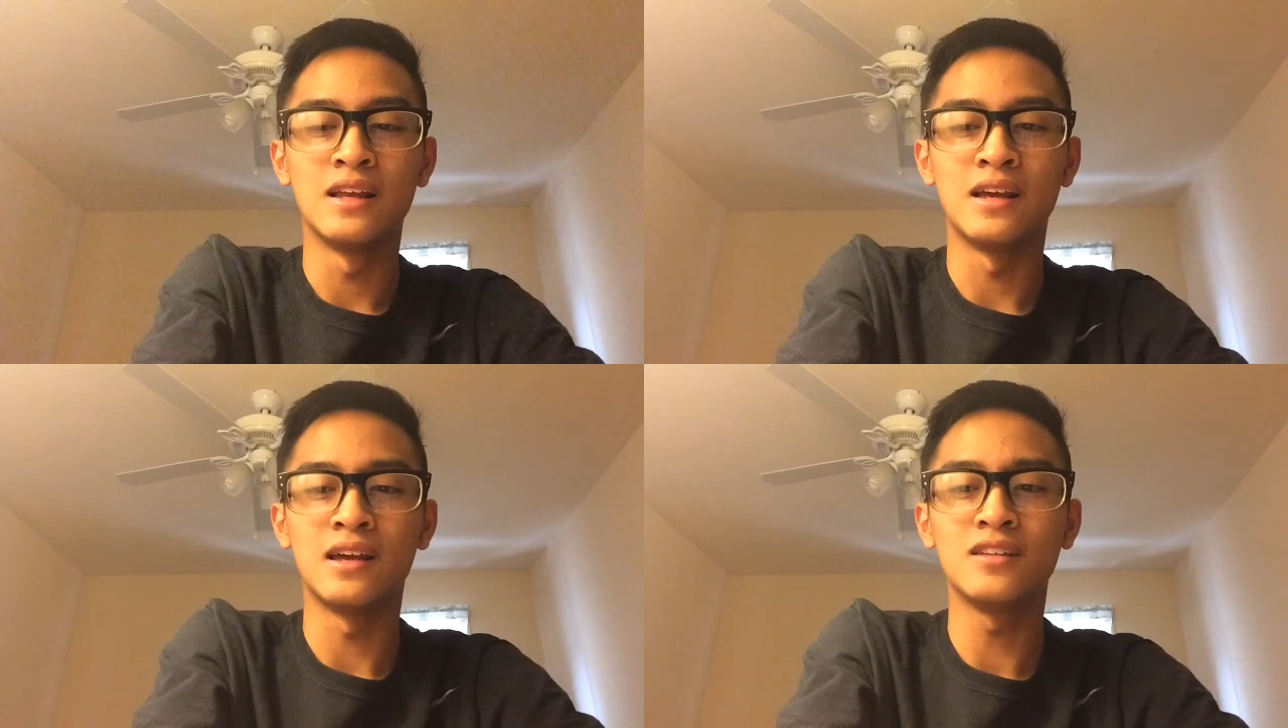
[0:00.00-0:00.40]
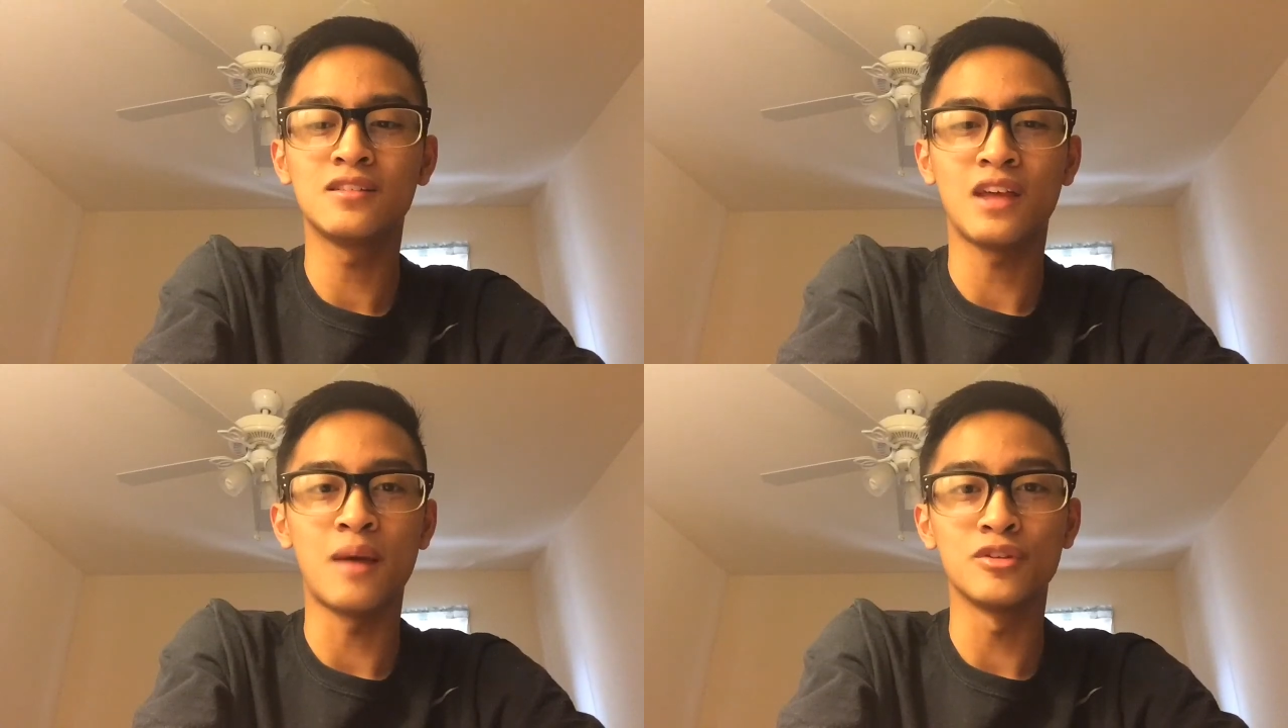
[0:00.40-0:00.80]
His
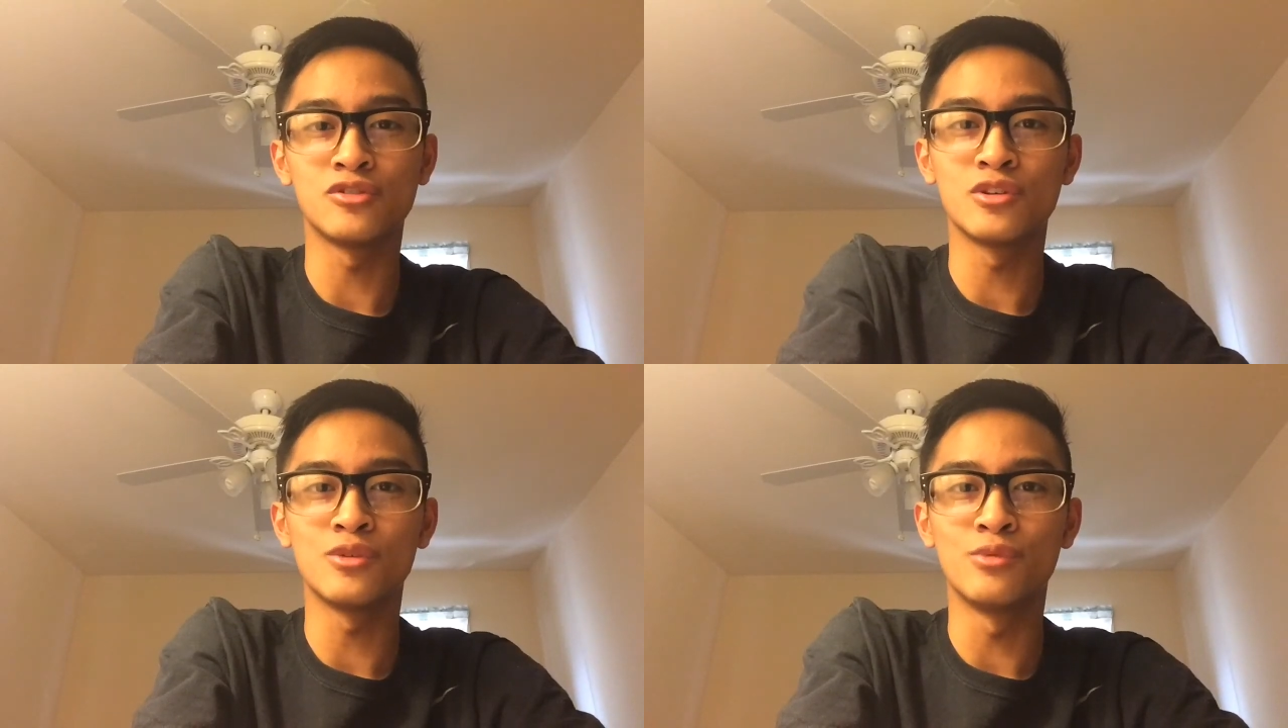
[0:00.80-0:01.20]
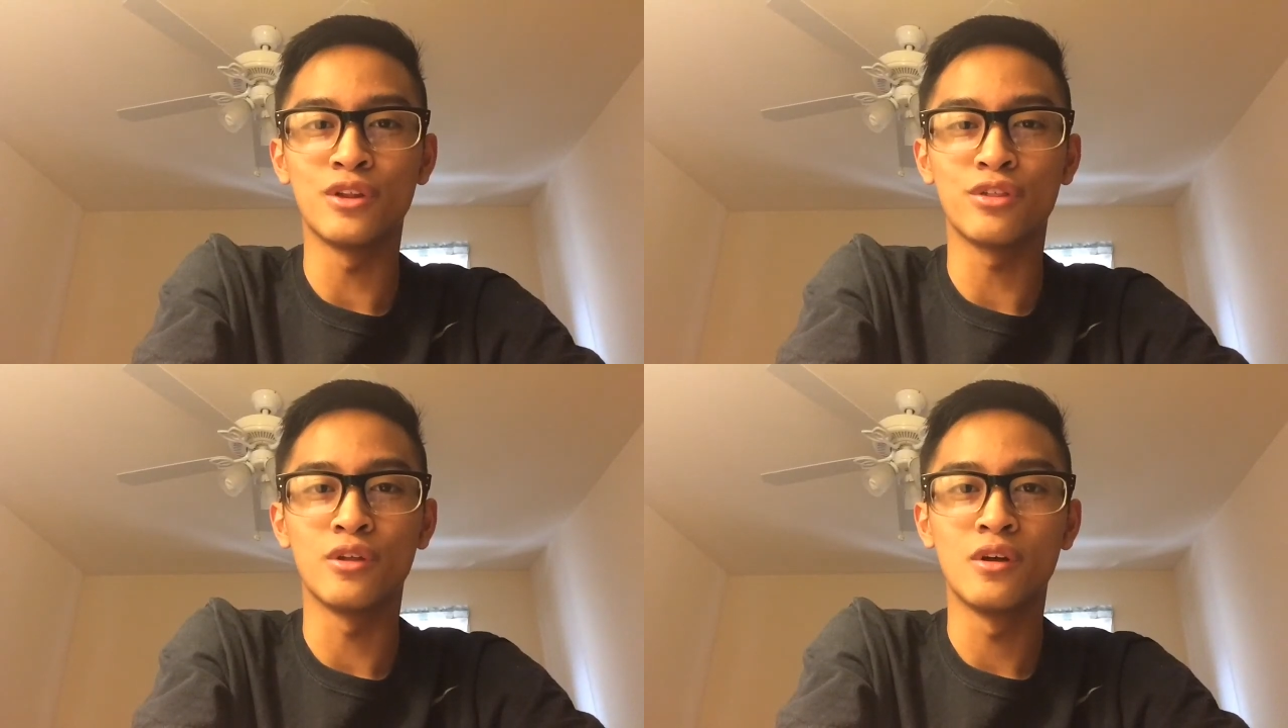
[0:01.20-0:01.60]
chemistry
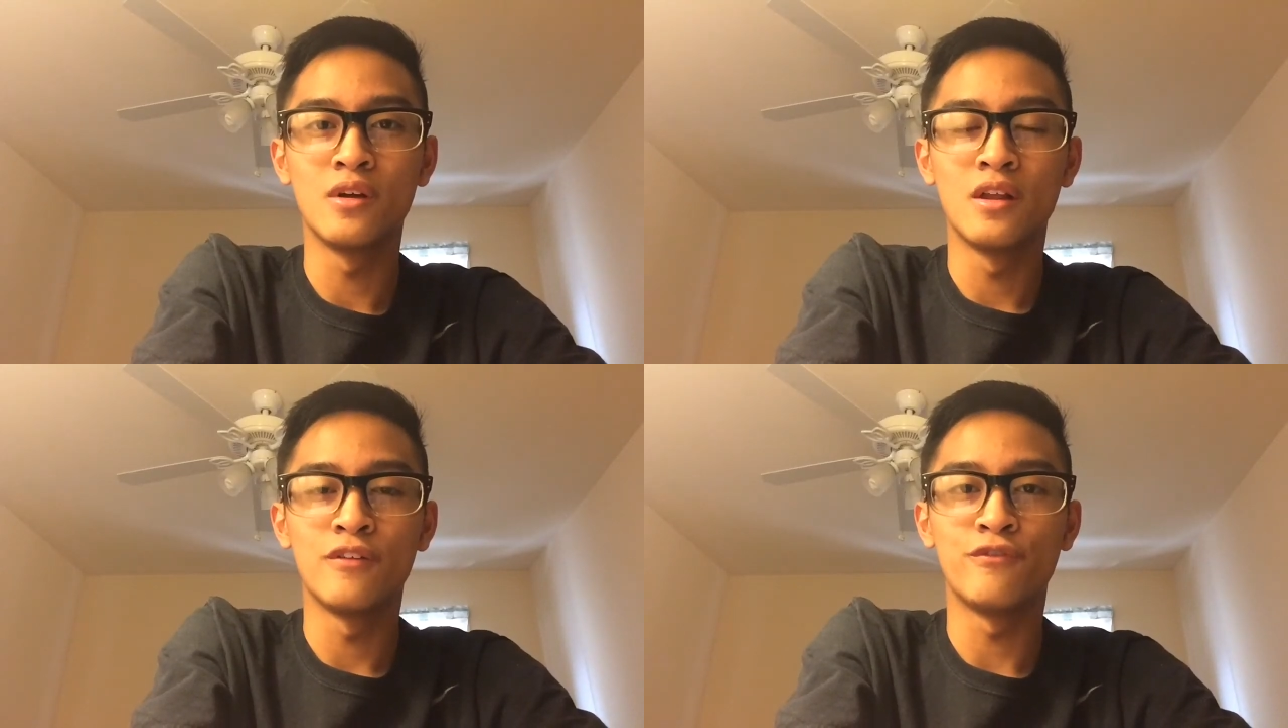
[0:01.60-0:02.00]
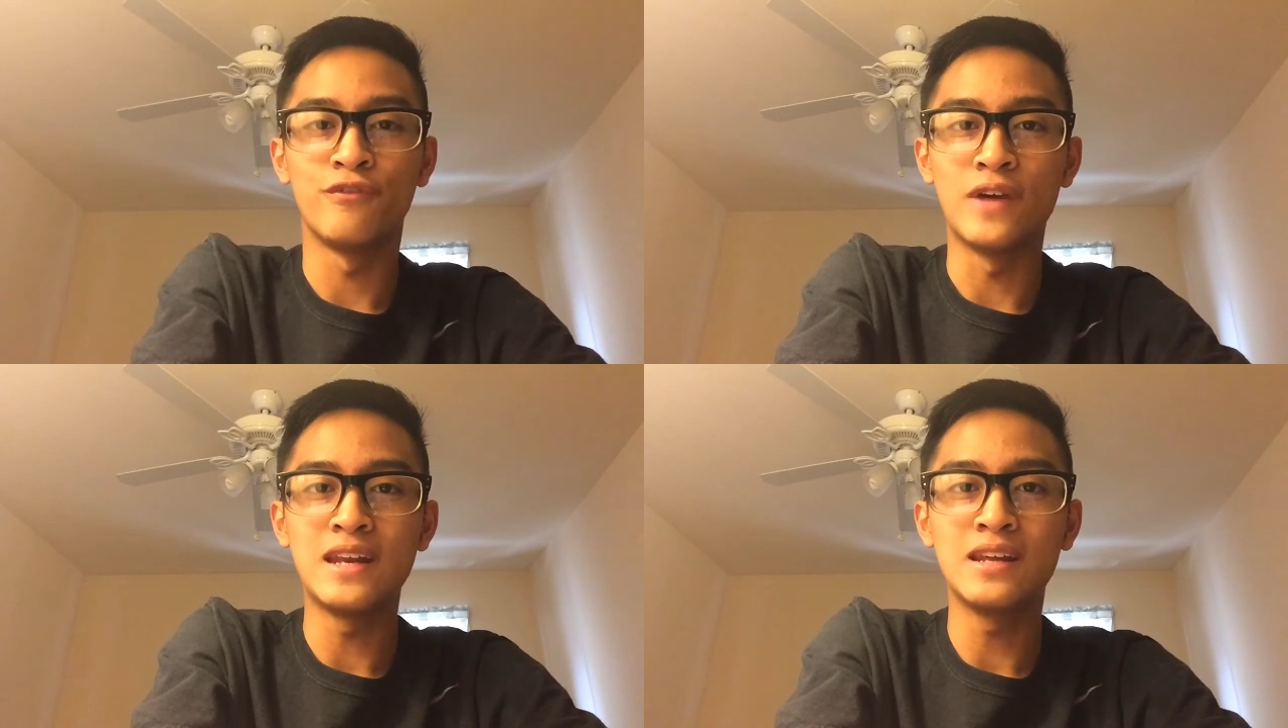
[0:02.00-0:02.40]
with
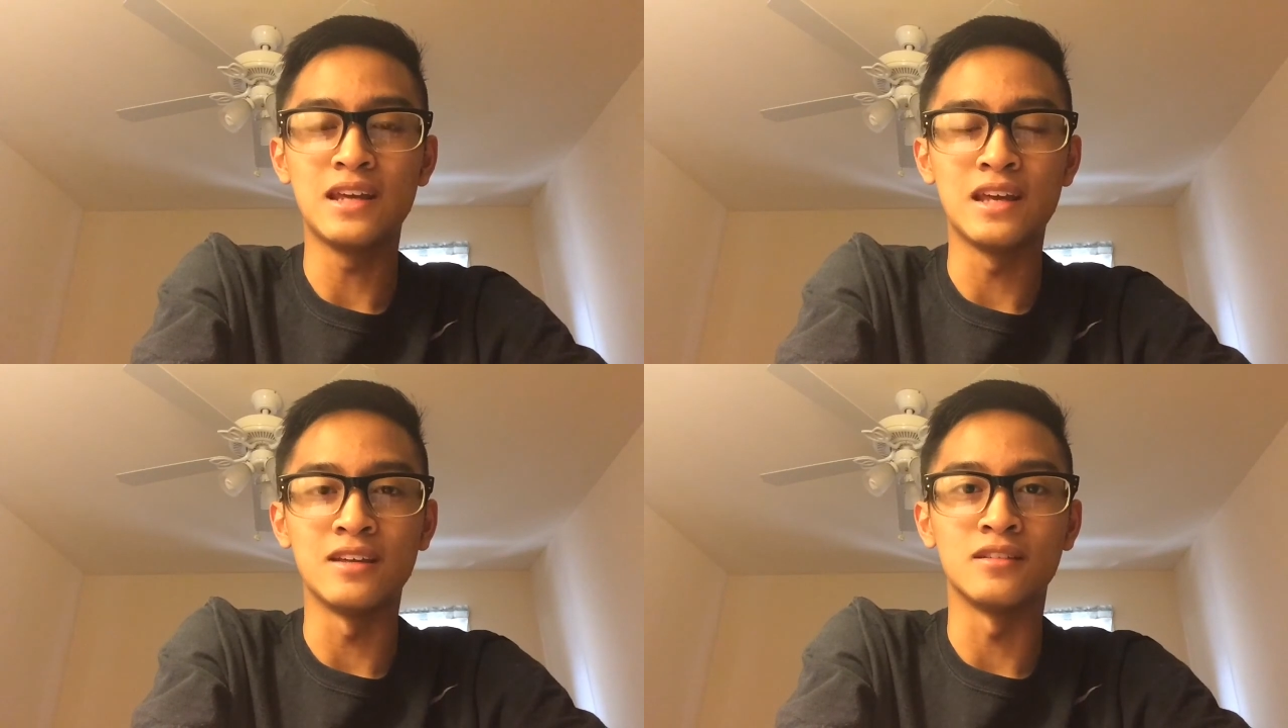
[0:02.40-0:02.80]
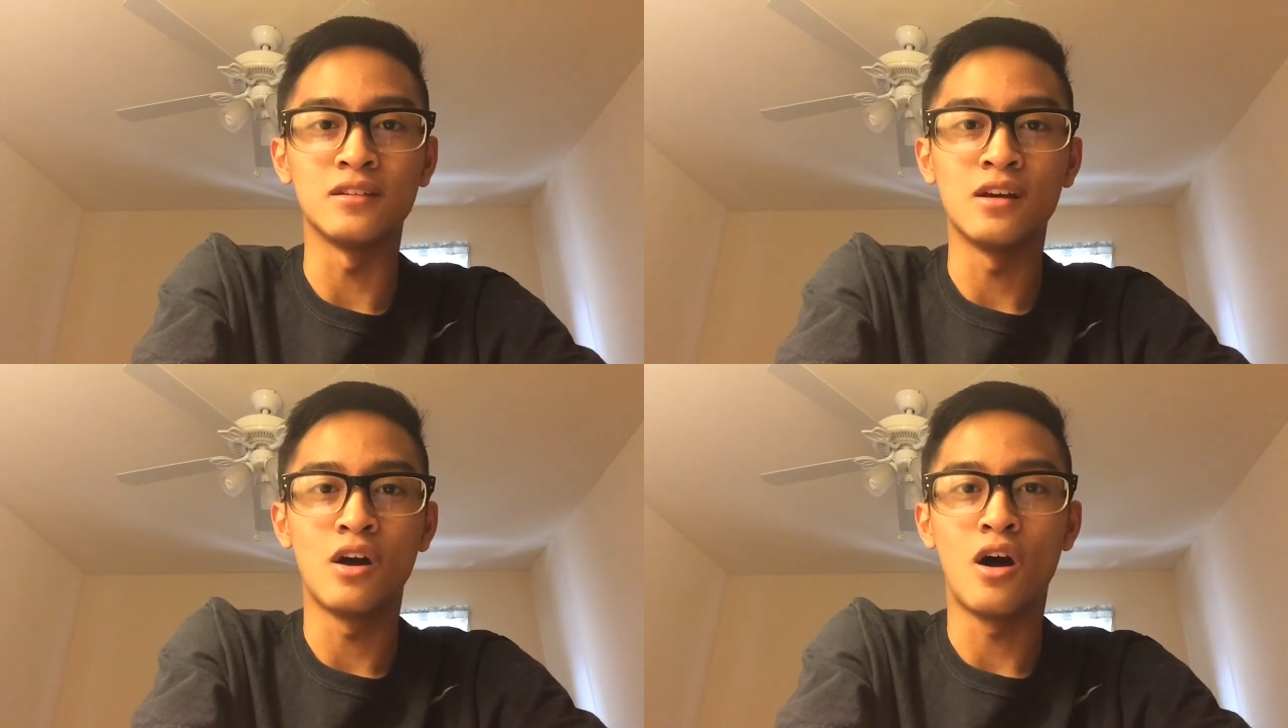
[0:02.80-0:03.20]
Finn
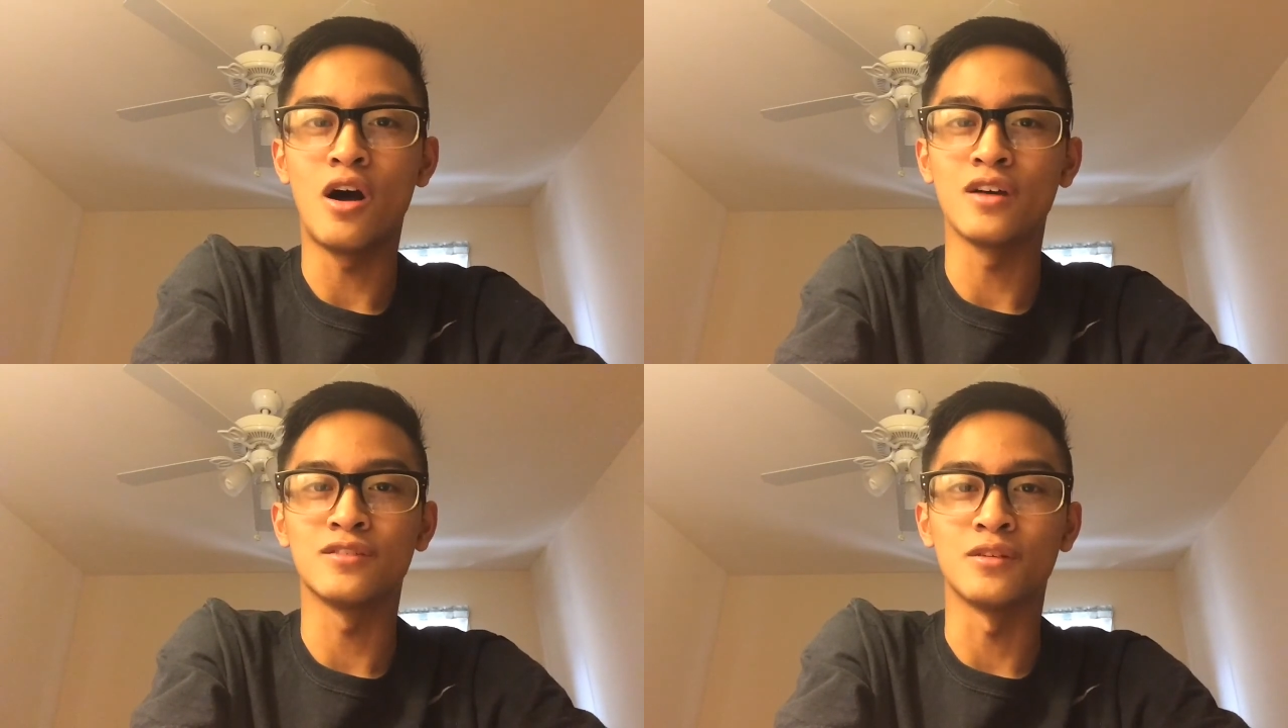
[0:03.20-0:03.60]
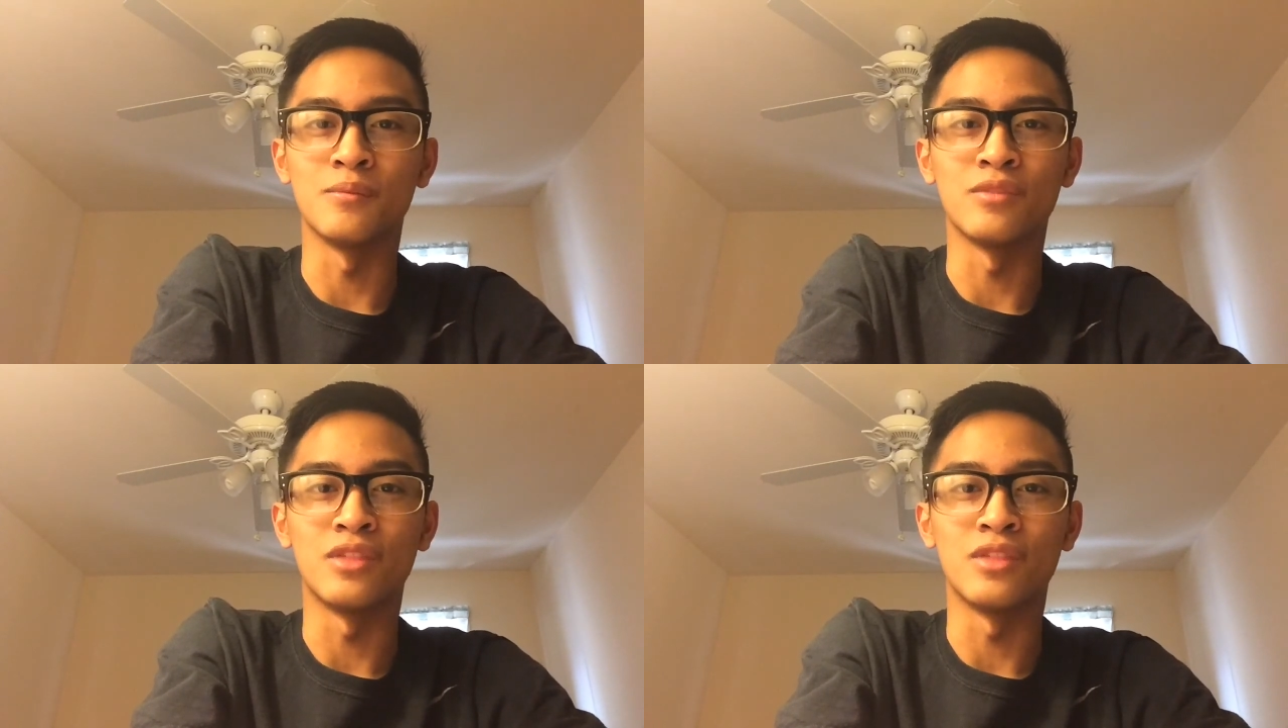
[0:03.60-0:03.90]
is awesome.